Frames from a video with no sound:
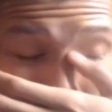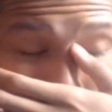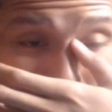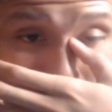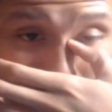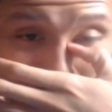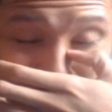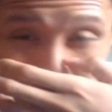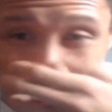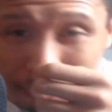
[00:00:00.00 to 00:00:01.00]
all
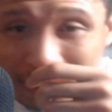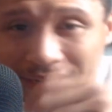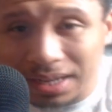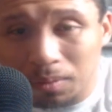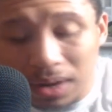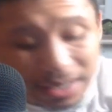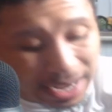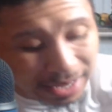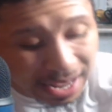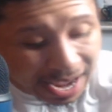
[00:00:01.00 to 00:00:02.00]
like creep like and
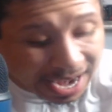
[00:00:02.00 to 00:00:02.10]
whatnot.